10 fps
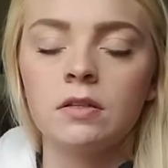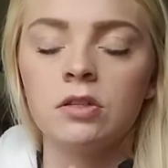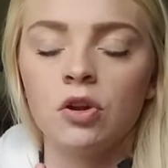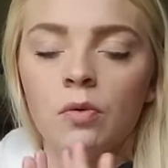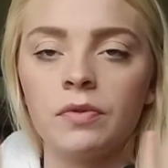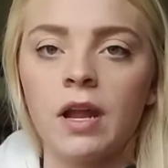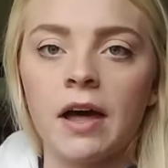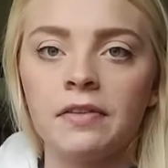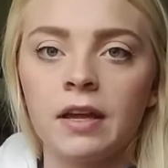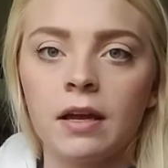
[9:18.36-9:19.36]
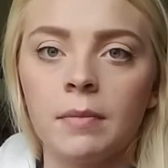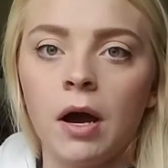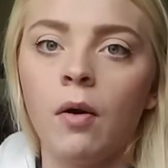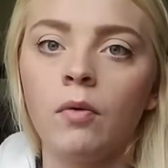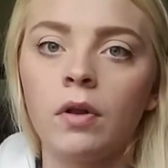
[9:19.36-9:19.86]
don't not think
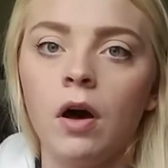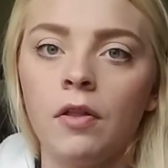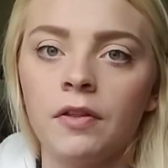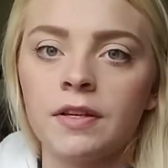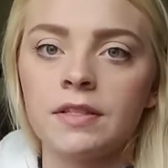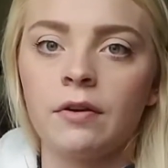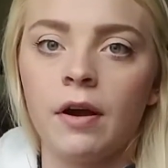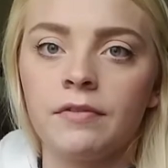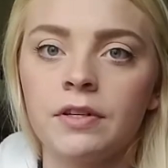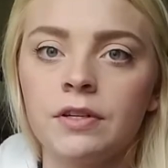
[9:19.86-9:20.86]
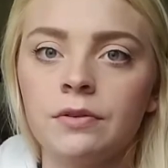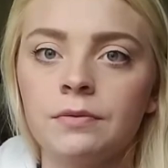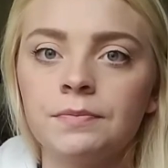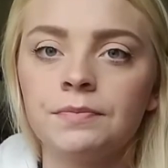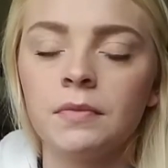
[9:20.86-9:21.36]
about all the things that you have to do,
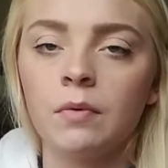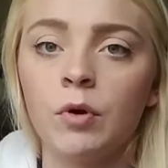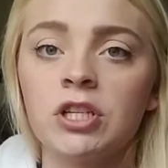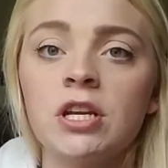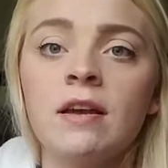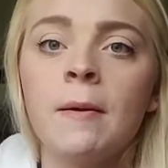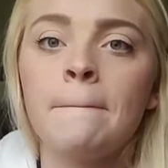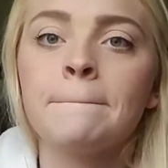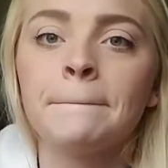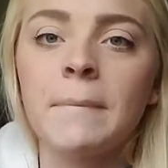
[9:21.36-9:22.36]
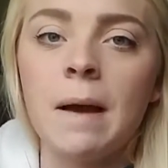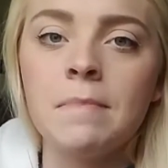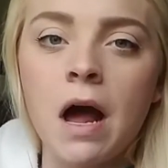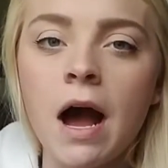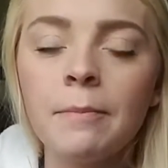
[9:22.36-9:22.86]
which
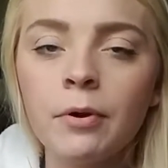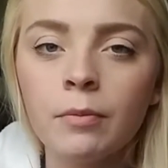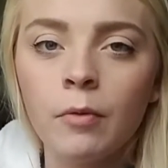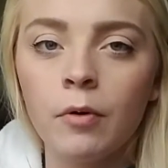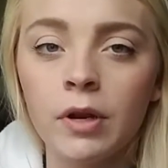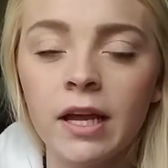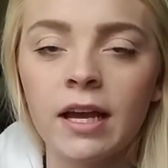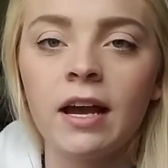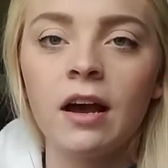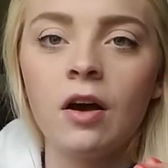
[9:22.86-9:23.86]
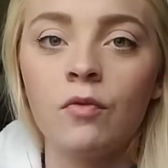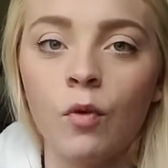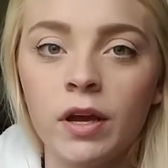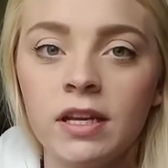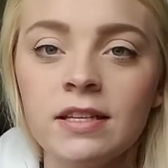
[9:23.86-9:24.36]
I'm not promoting
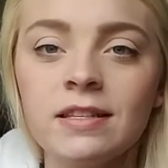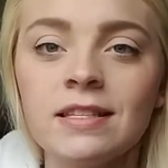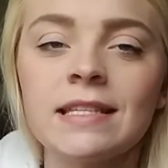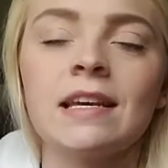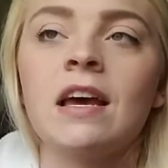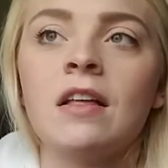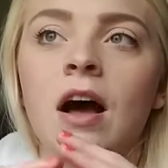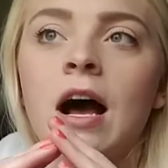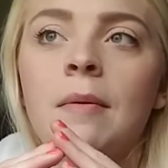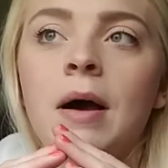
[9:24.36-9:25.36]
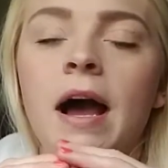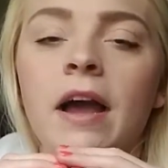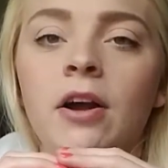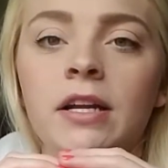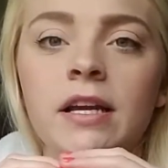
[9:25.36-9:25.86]
avoidance. I
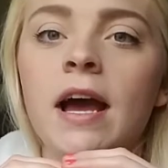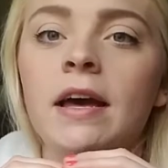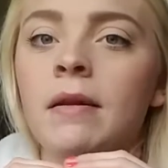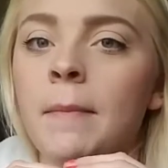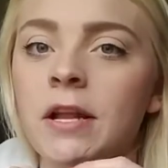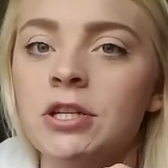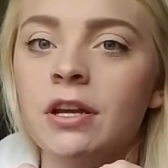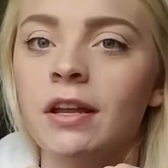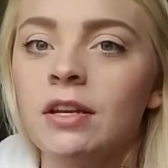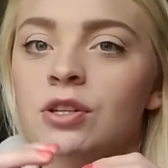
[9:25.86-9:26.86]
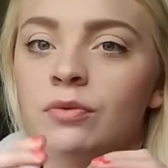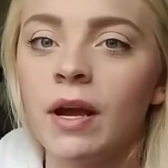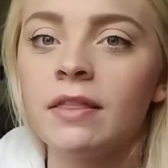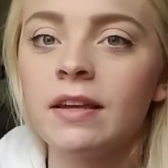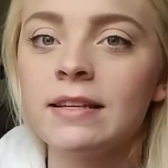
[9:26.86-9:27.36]
already had mentioned to
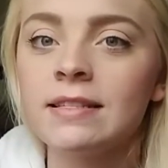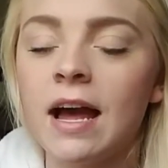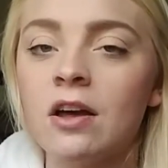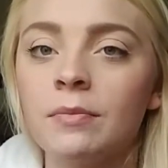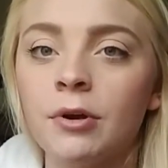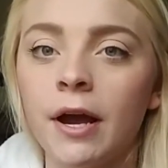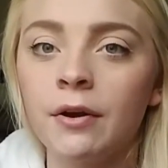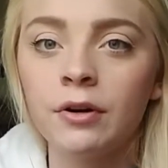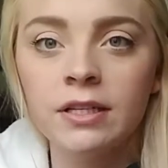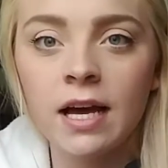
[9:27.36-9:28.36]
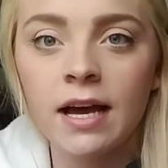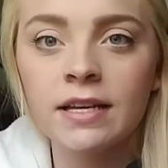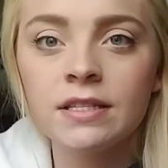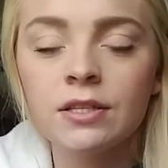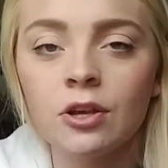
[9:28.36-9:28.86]
write things down and
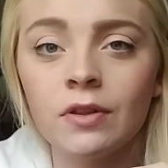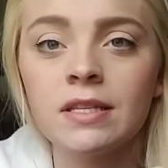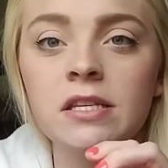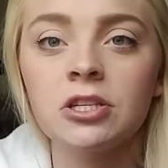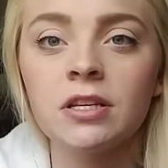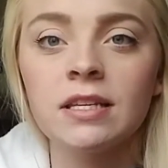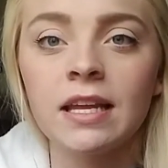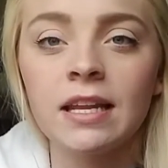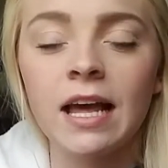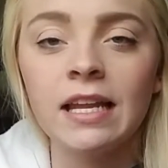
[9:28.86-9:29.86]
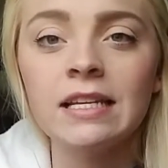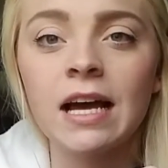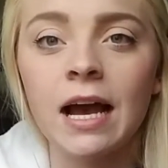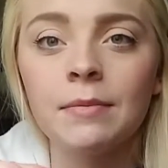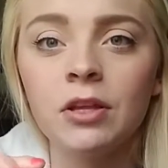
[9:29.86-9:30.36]
prioritize. So this is just in any
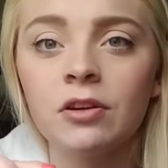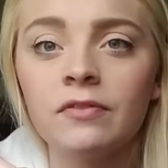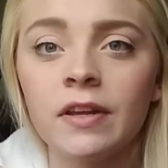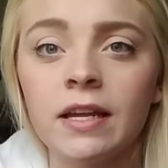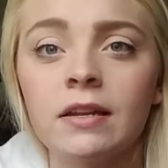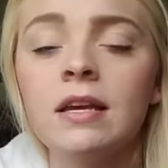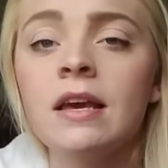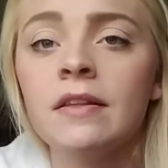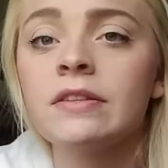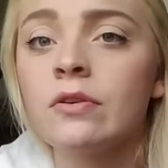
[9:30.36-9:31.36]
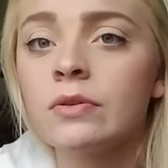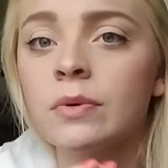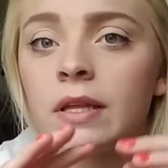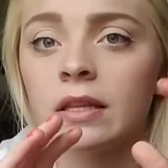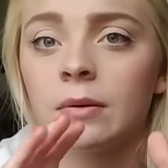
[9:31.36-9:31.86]
time that you can fit in. This goes
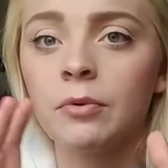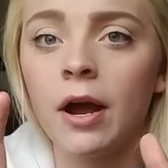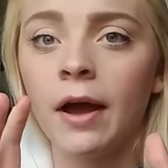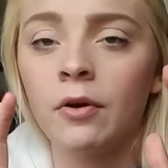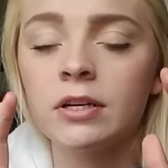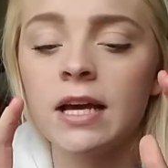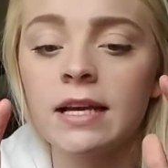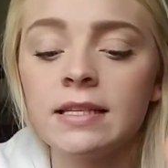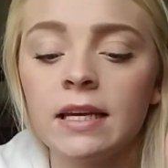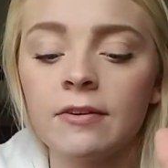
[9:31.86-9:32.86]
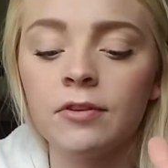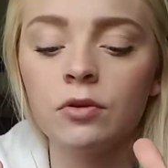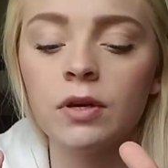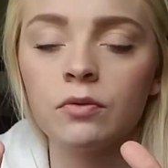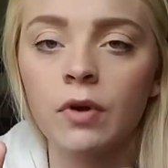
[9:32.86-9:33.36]
with like the prioritizing. If
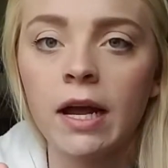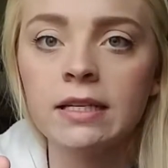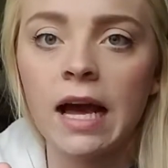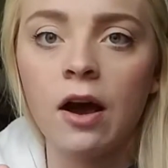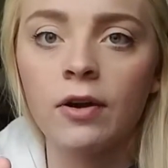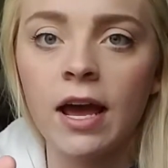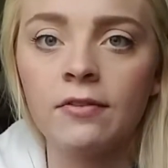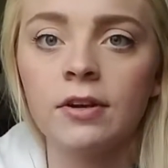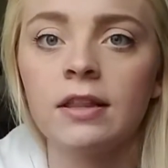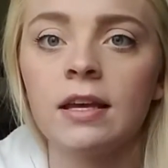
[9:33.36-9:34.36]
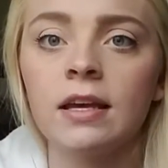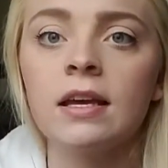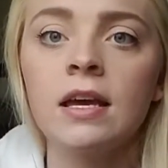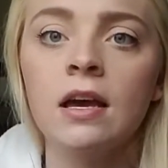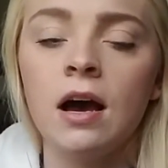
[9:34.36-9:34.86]
you can write down everything
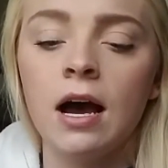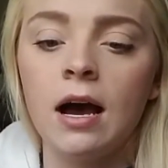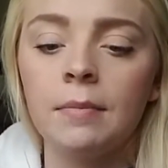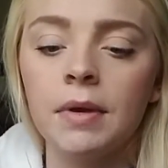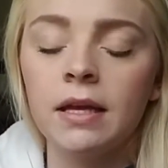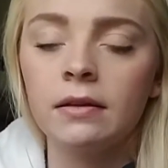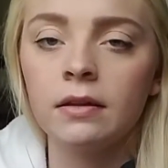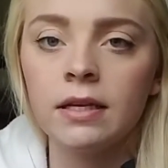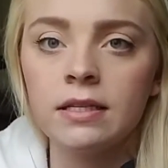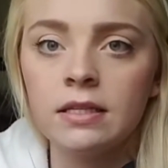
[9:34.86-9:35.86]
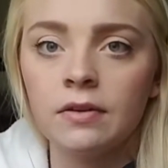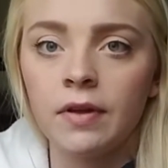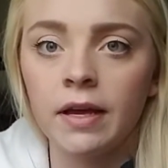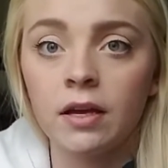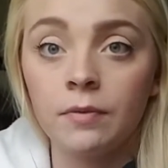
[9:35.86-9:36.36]
in lists of
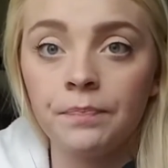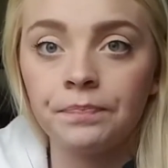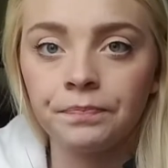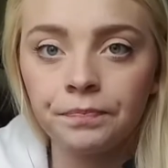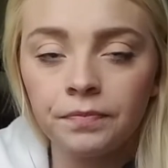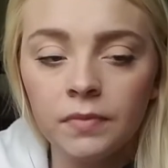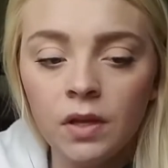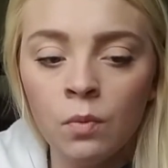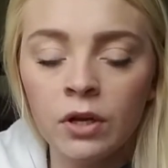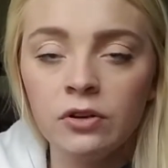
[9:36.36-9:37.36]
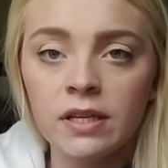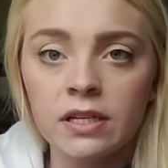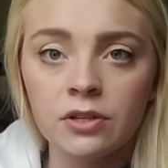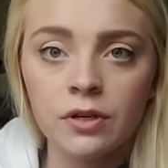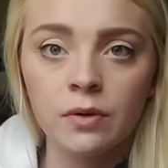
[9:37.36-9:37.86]
like when you need
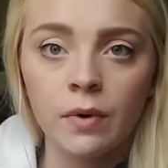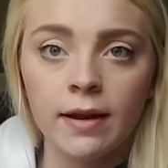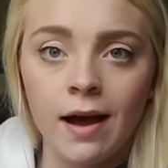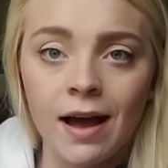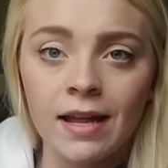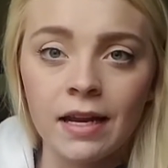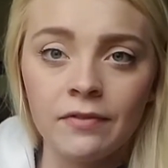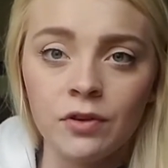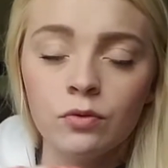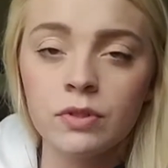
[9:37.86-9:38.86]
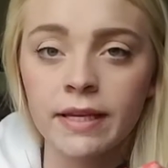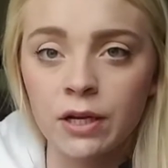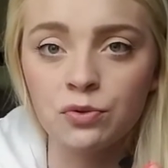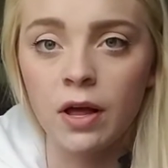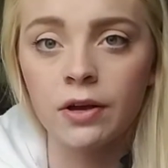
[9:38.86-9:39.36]
to do it and when not, and if you
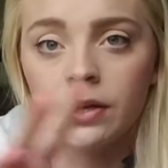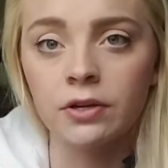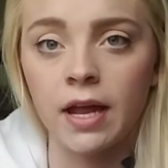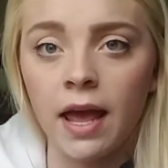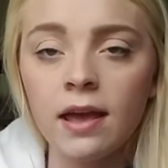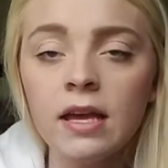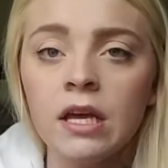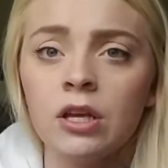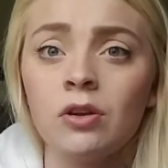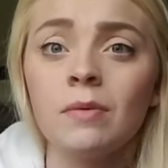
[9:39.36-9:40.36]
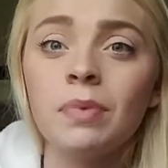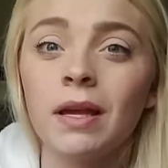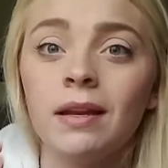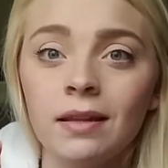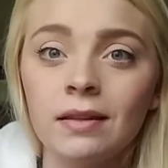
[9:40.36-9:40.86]
schedule out your day, you can
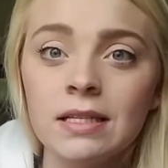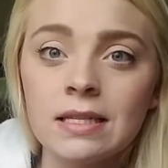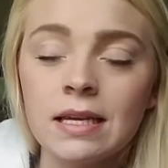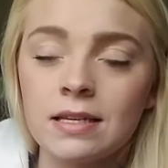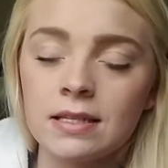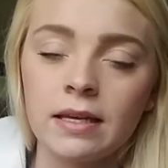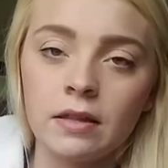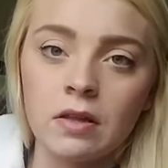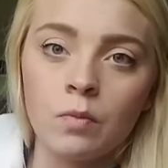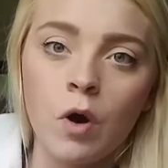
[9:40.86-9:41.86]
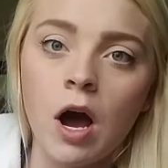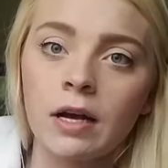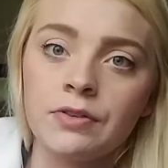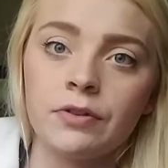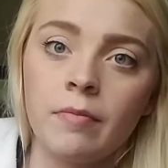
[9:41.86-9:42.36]
plan in these things like the
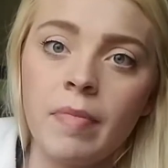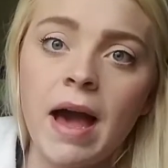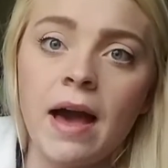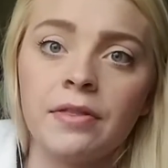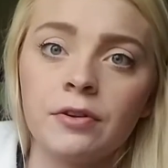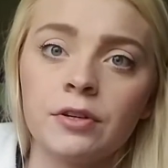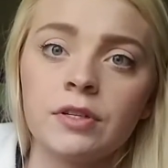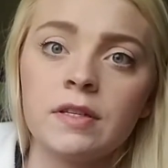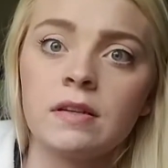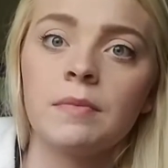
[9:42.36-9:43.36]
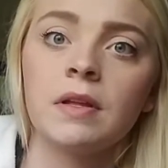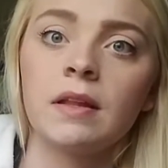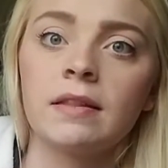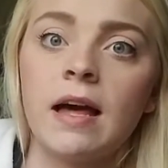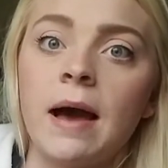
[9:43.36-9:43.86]
walks or the bath or something
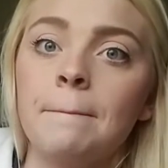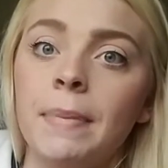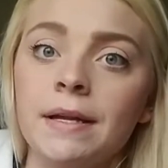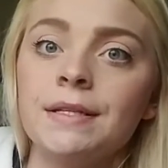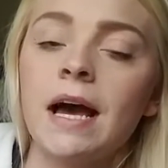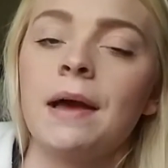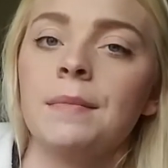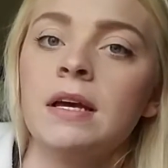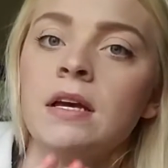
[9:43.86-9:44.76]
like that, bedtime,